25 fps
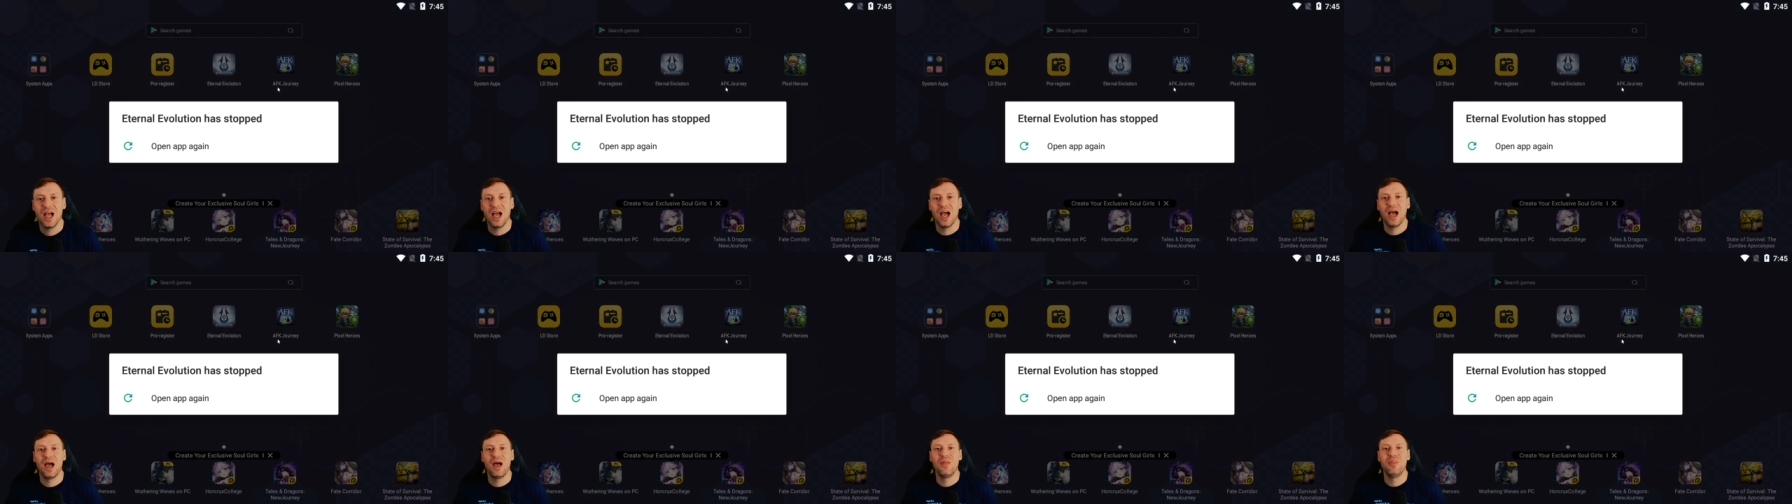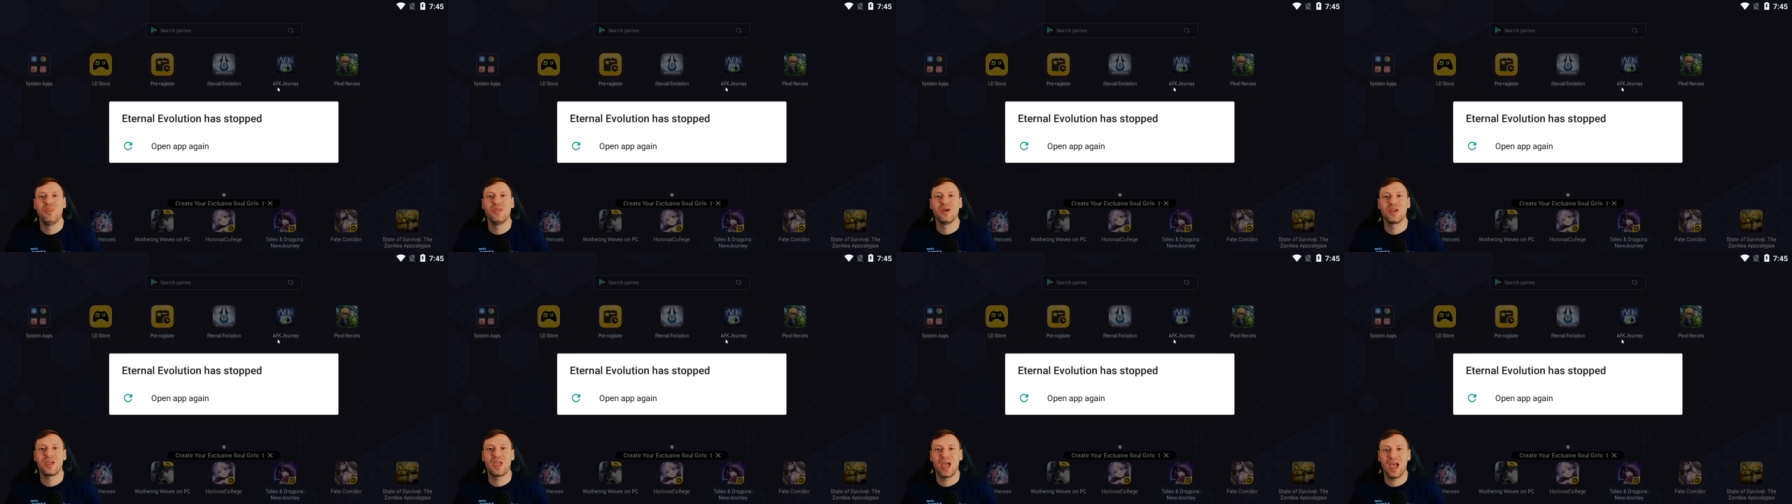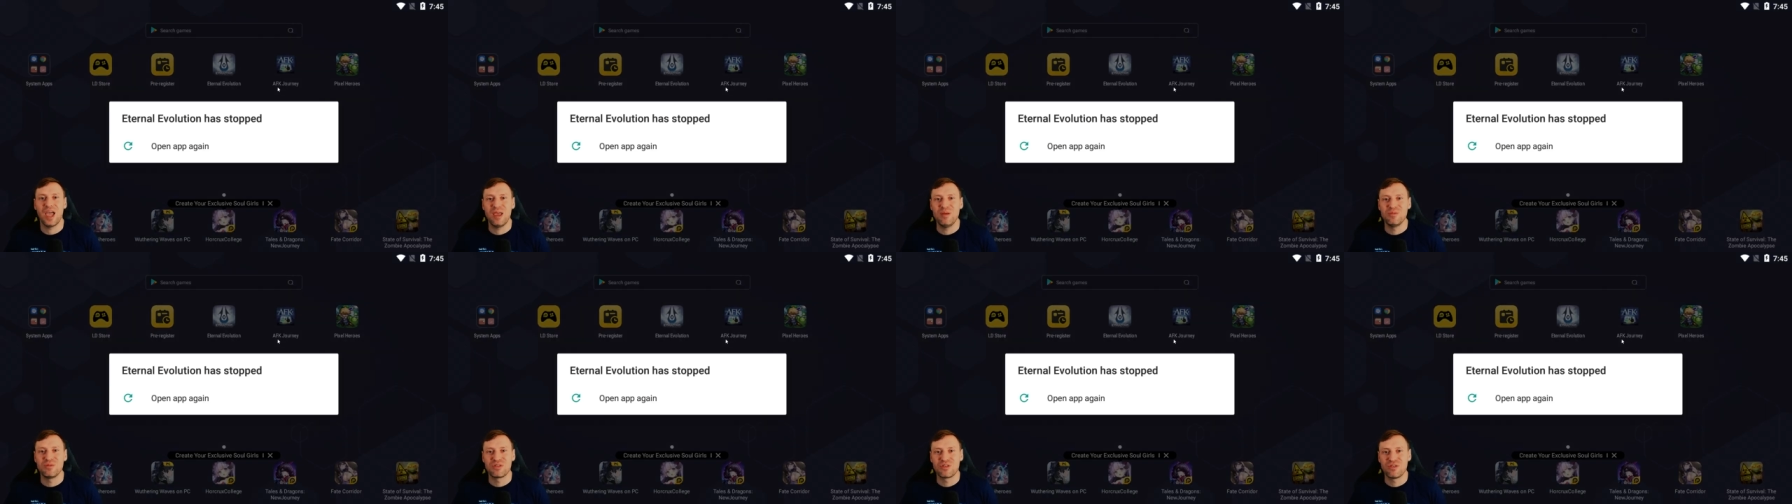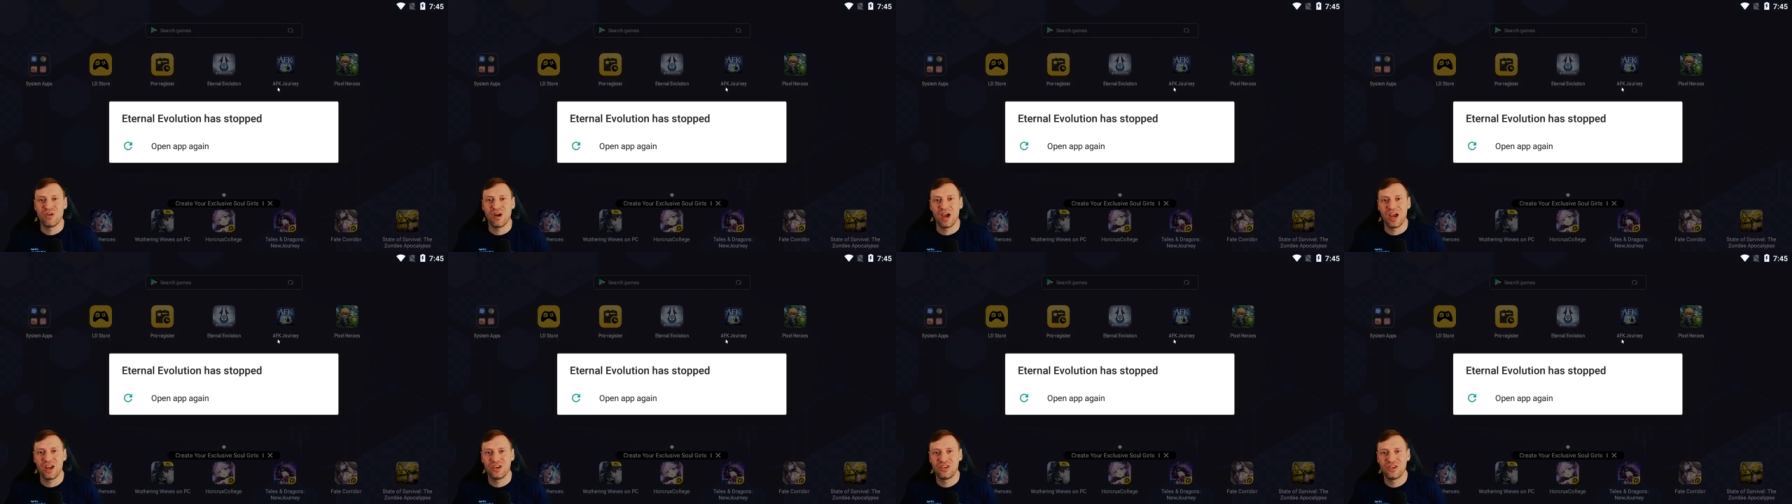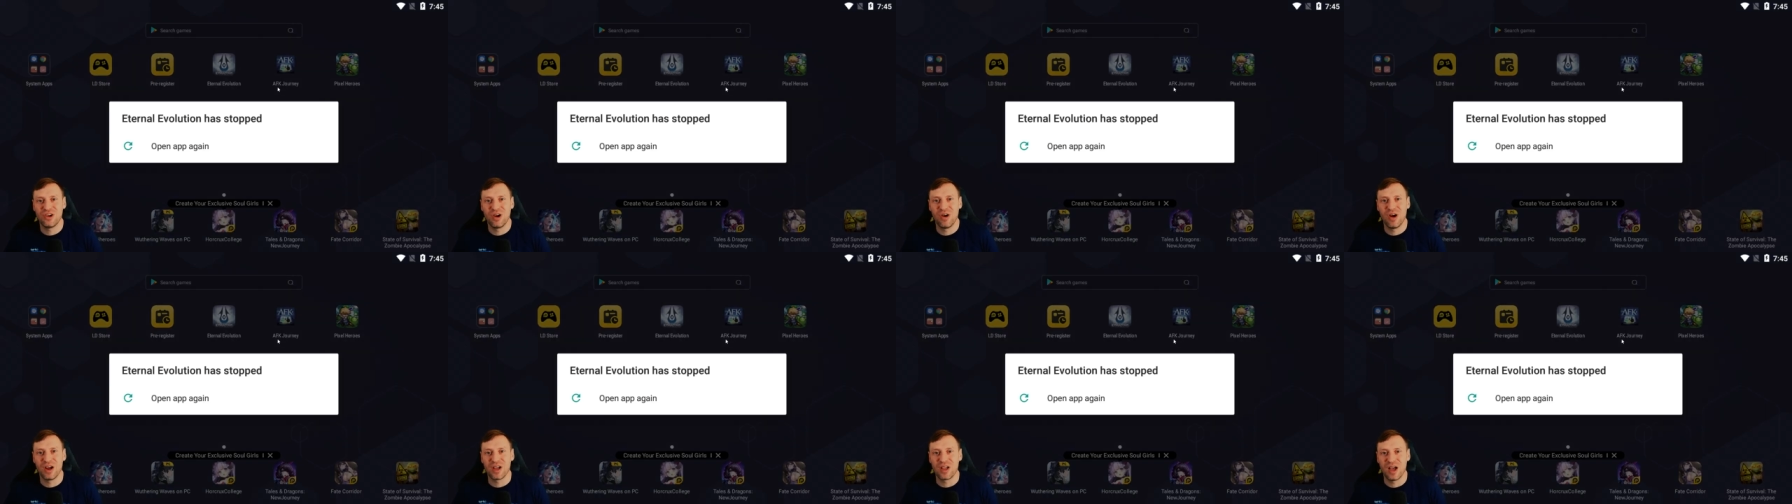And the game's
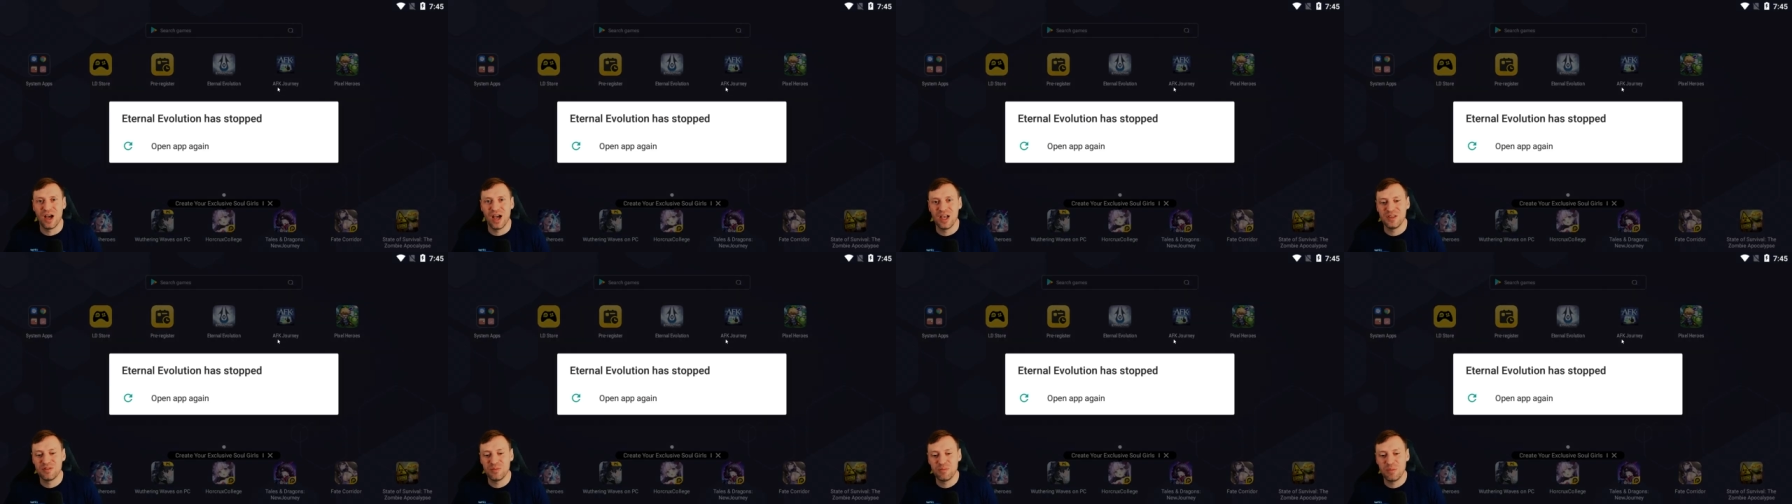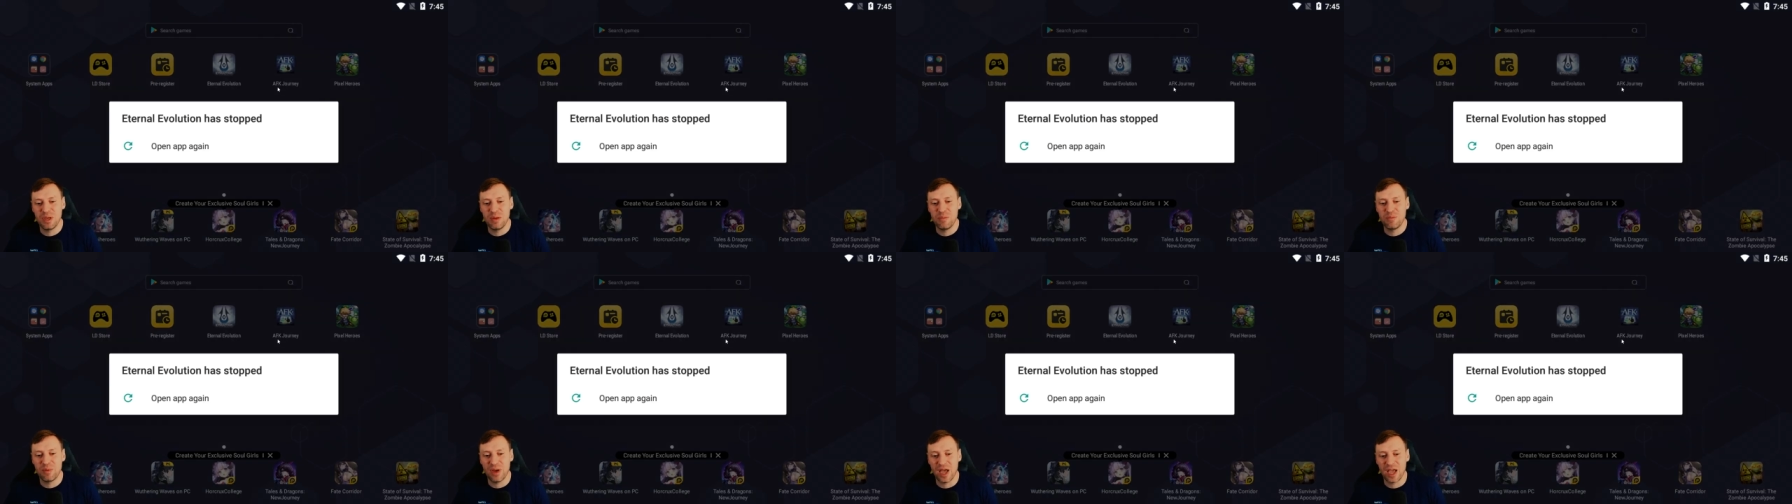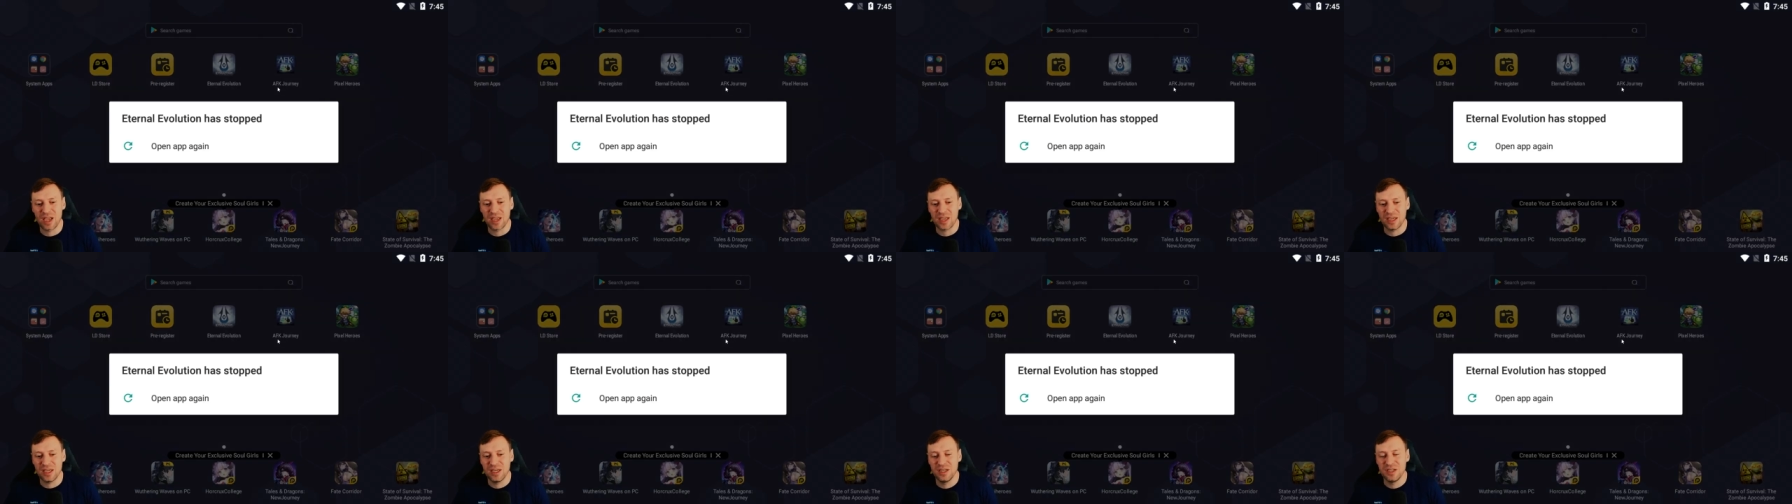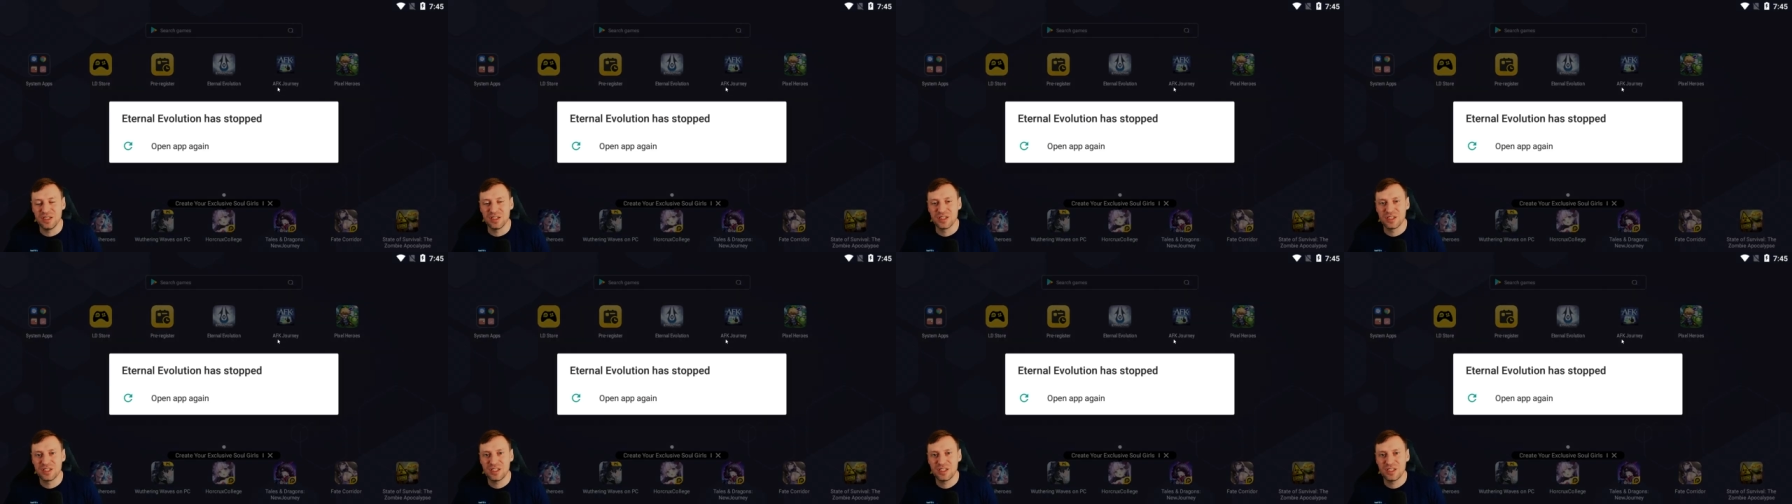crashed. All right, guys, be back in a